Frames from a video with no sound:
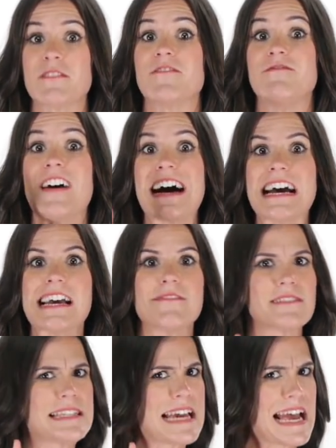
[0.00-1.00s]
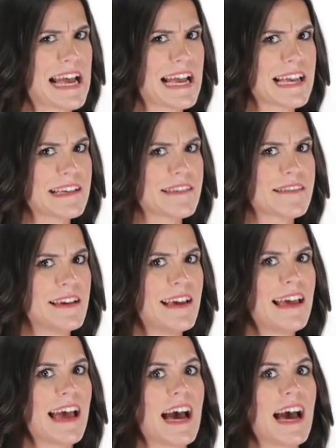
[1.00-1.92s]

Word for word: up to five days